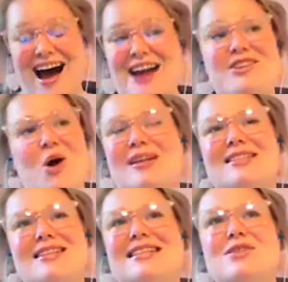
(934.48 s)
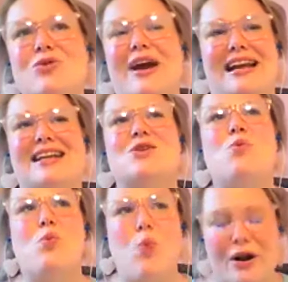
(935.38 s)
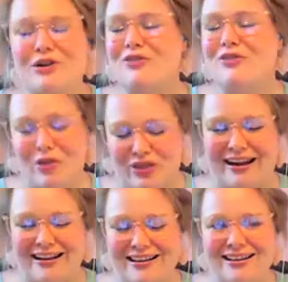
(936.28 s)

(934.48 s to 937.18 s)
I know it's great. It's a wonderful thing.